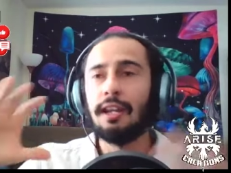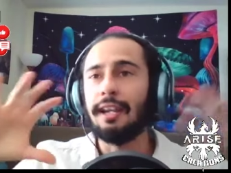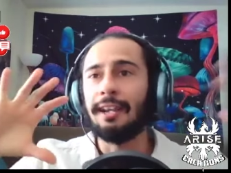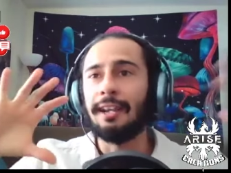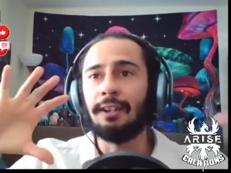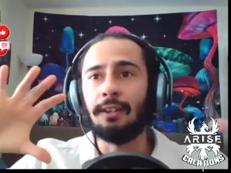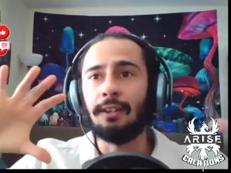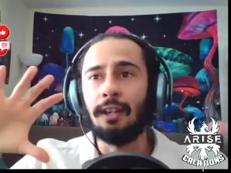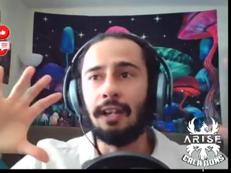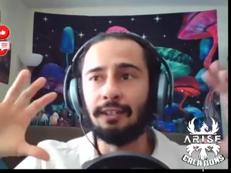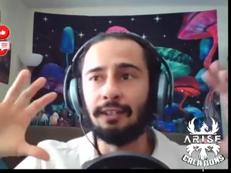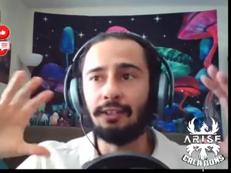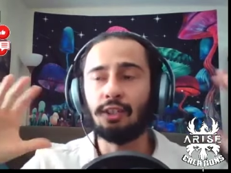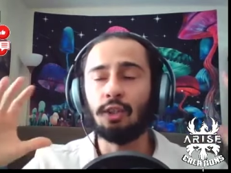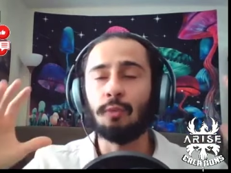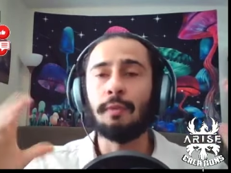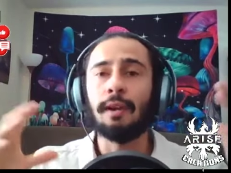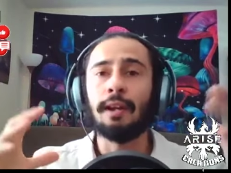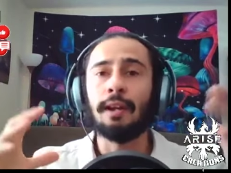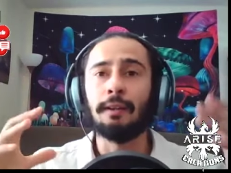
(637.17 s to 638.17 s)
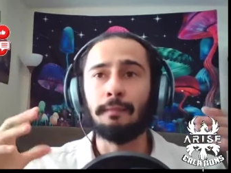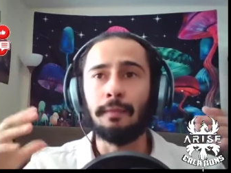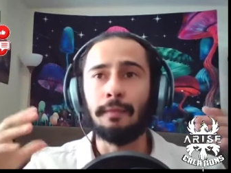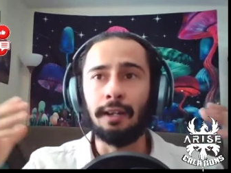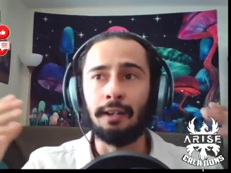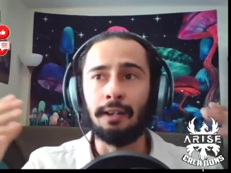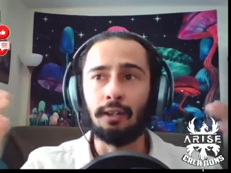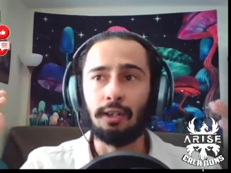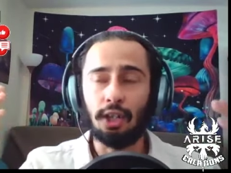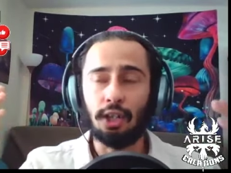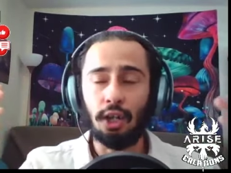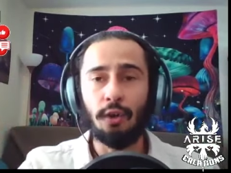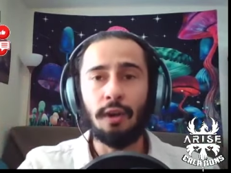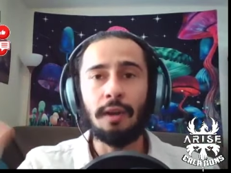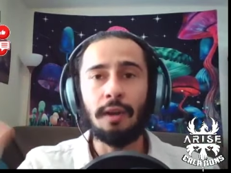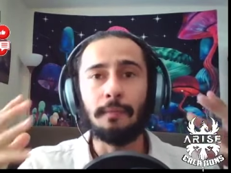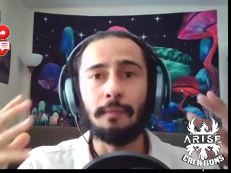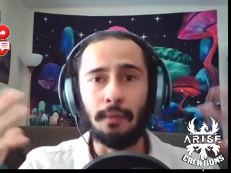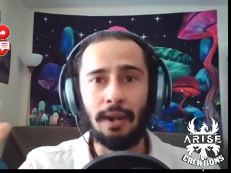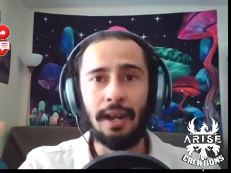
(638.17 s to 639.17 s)
and and so my my
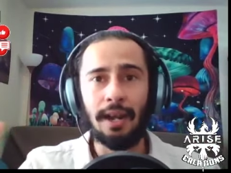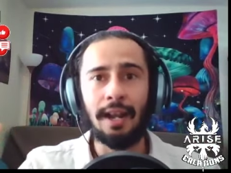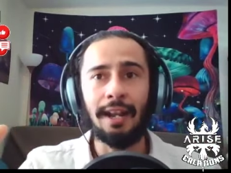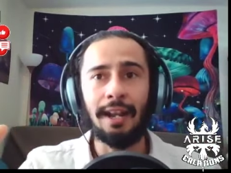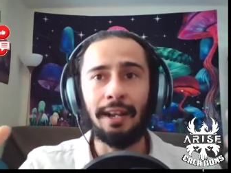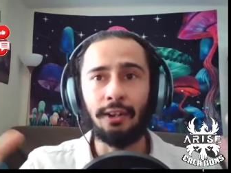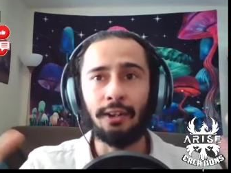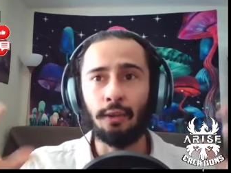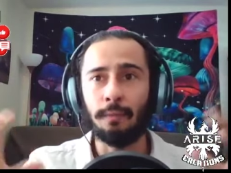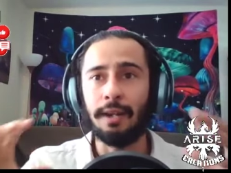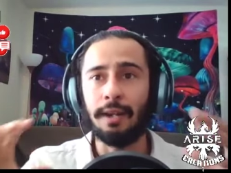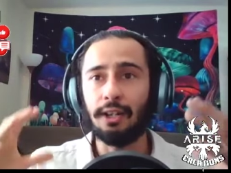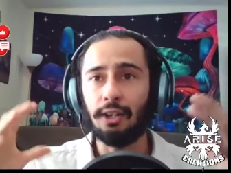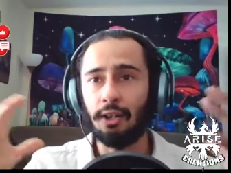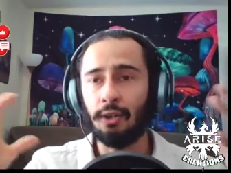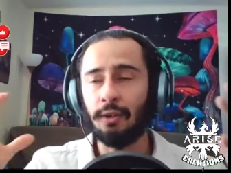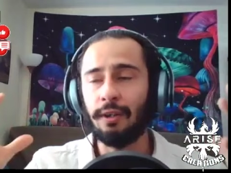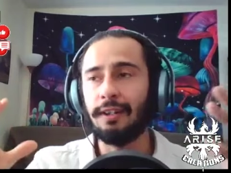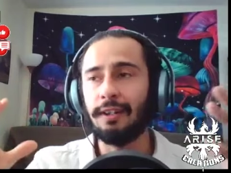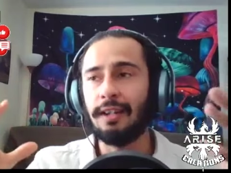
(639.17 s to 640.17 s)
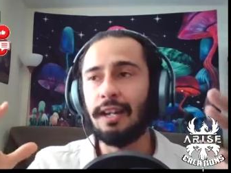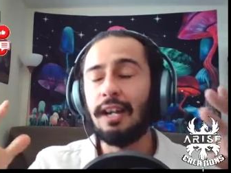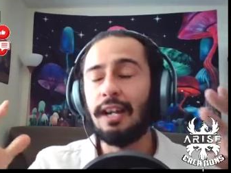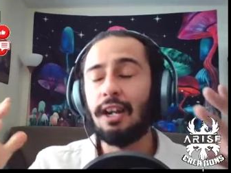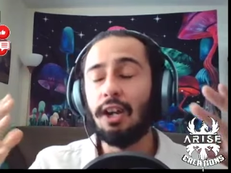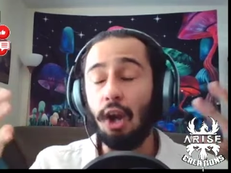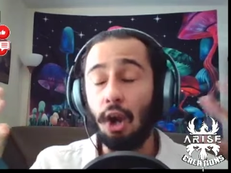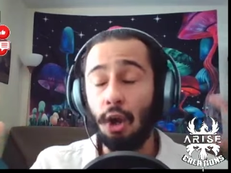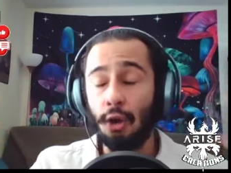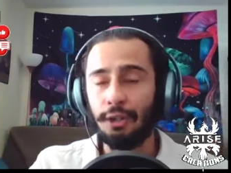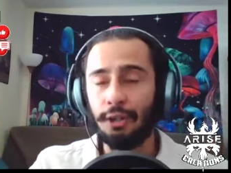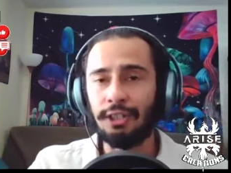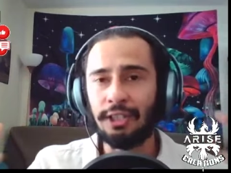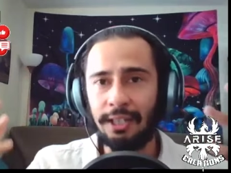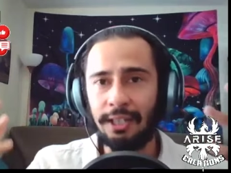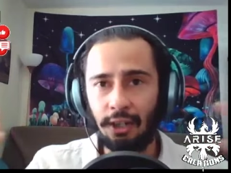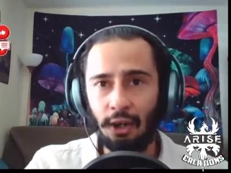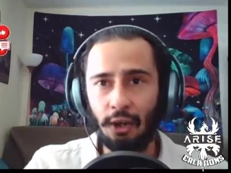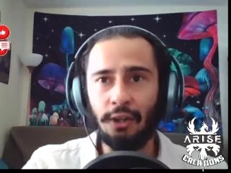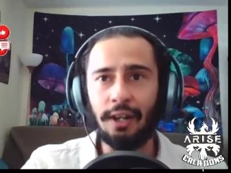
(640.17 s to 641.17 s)
current brand or my current artist
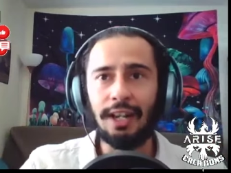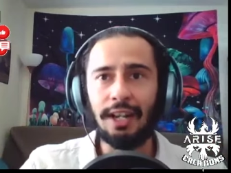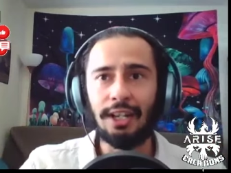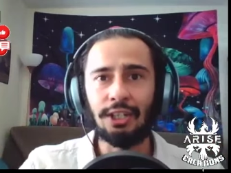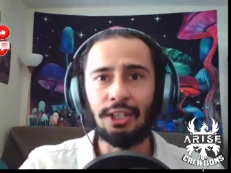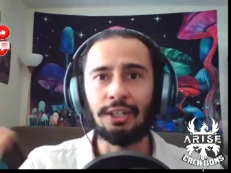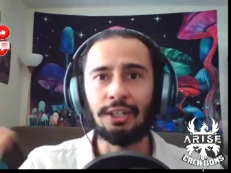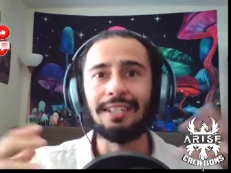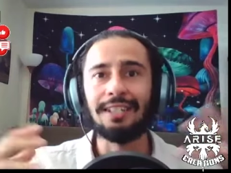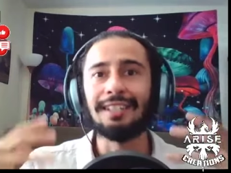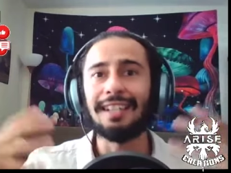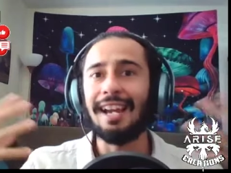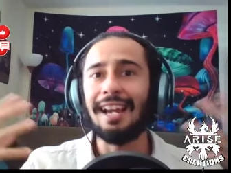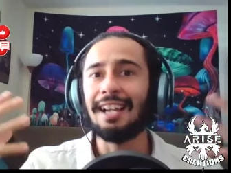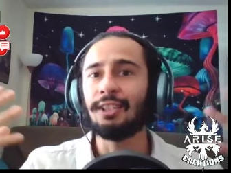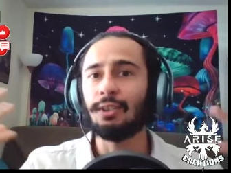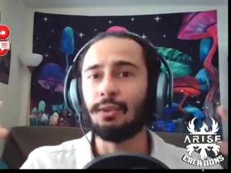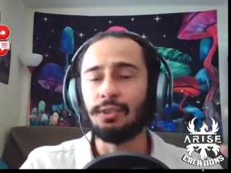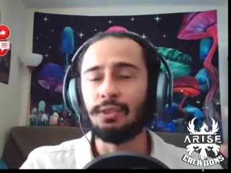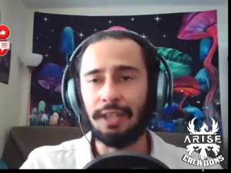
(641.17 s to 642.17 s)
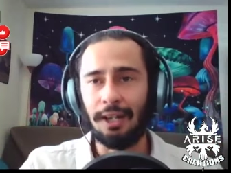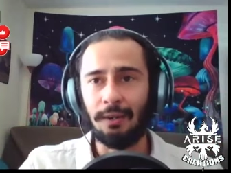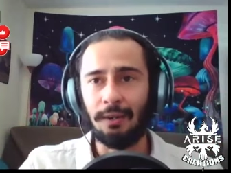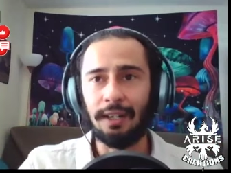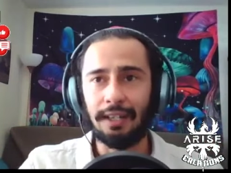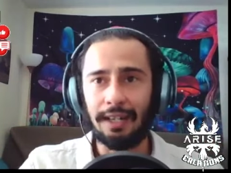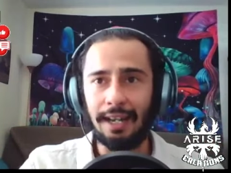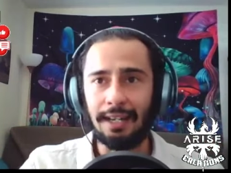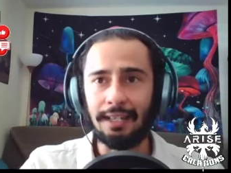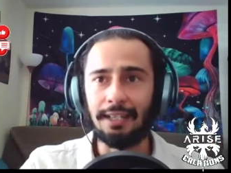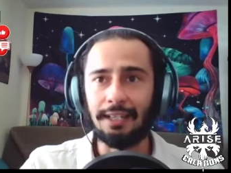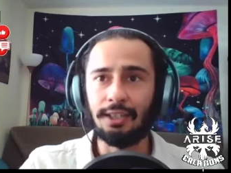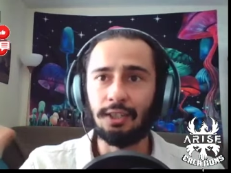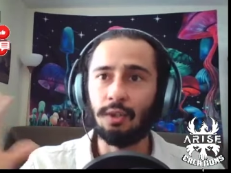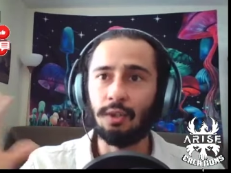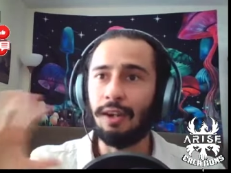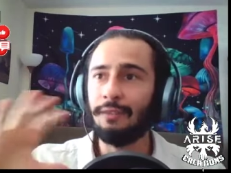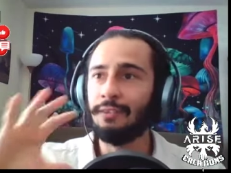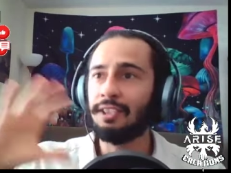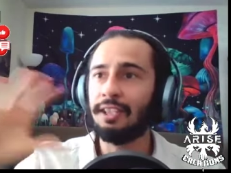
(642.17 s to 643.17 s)
incarnation is esoteric eddie
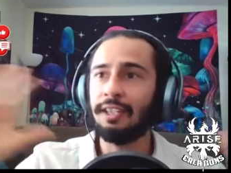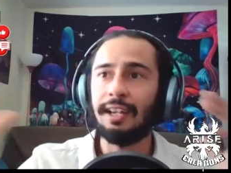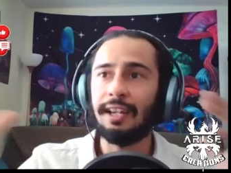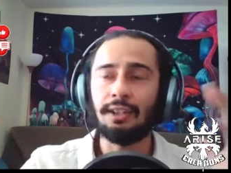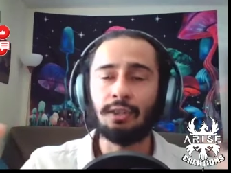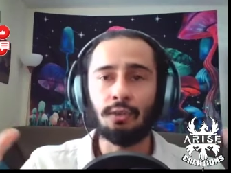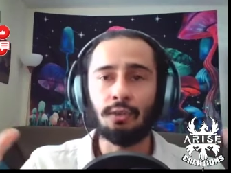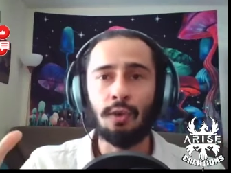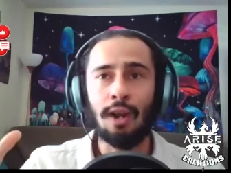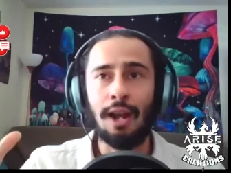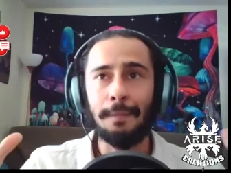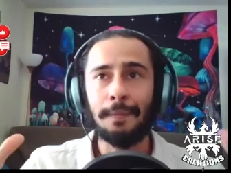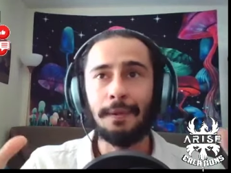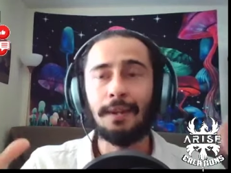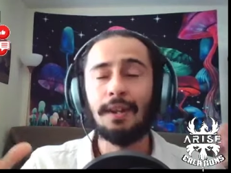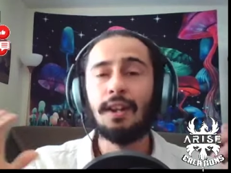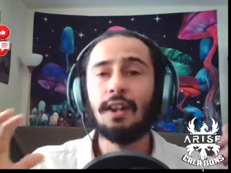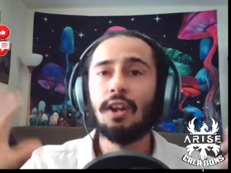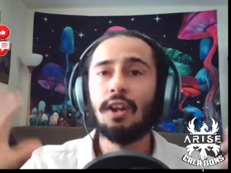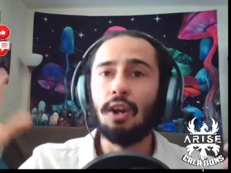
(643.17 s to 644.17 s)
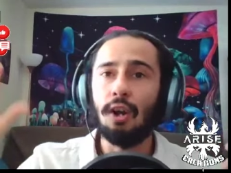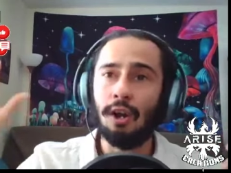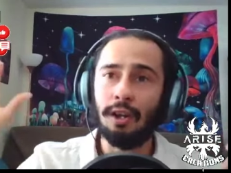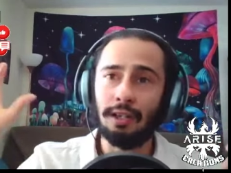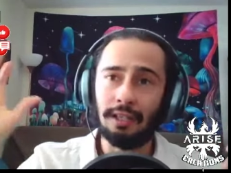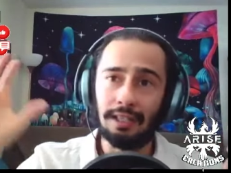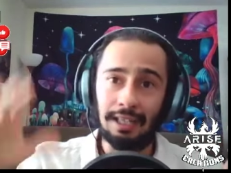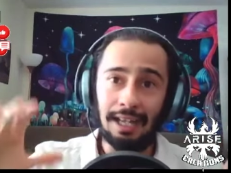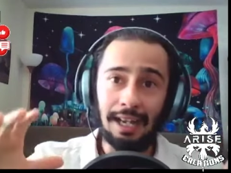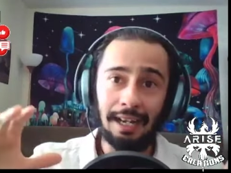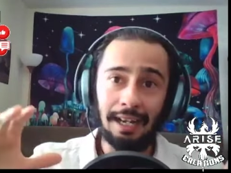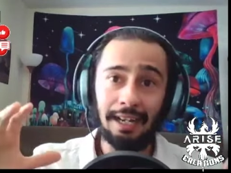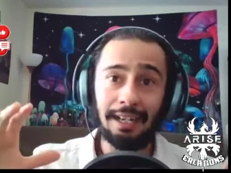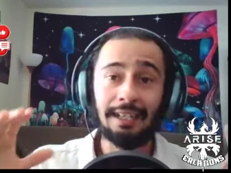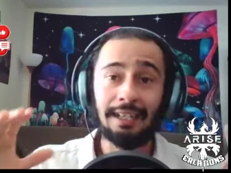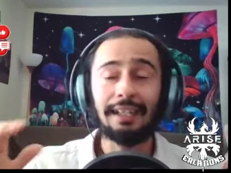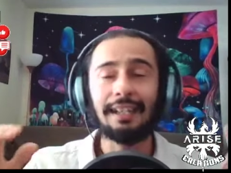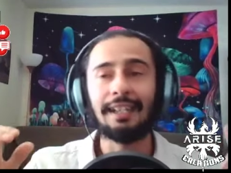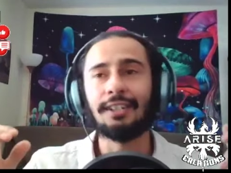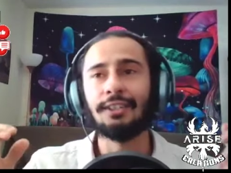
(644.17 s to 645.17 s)
so everything i drop
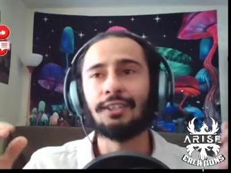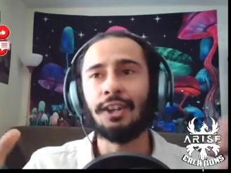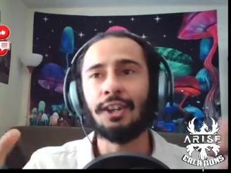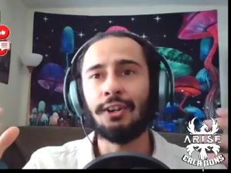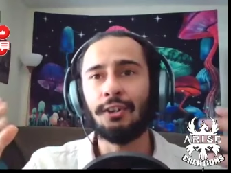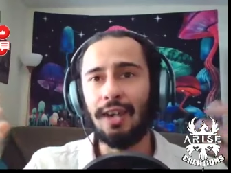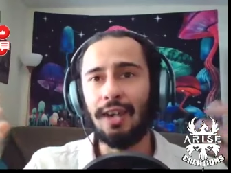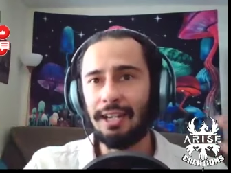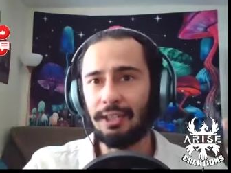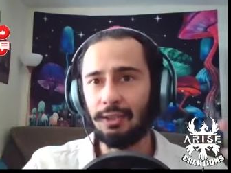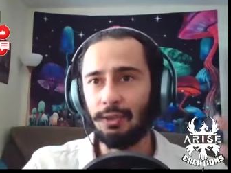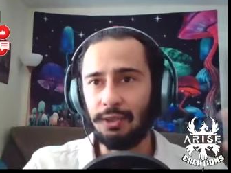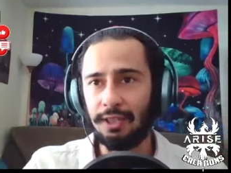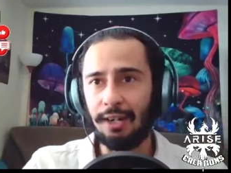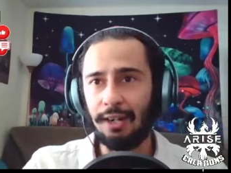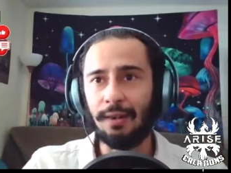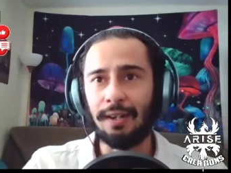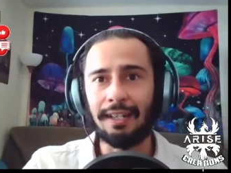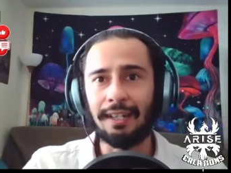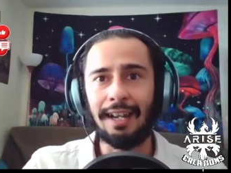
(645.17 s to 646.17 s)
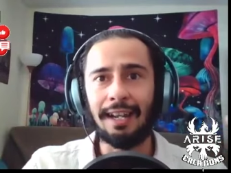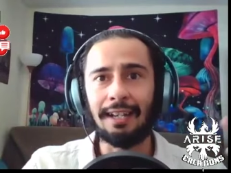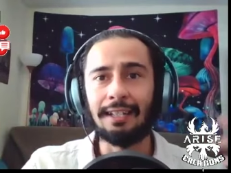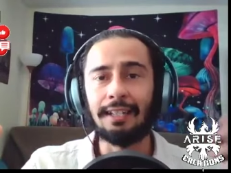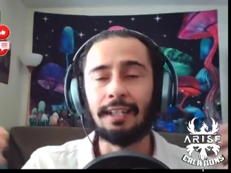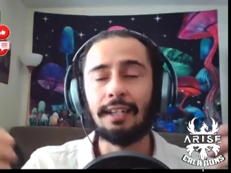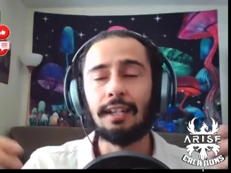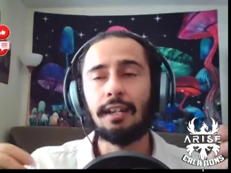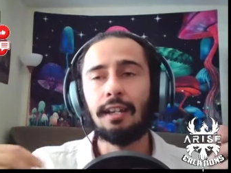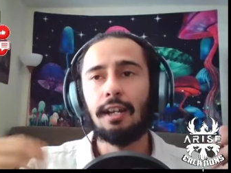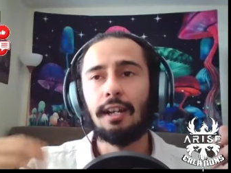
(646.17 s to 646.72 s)
online is under esoteric eddie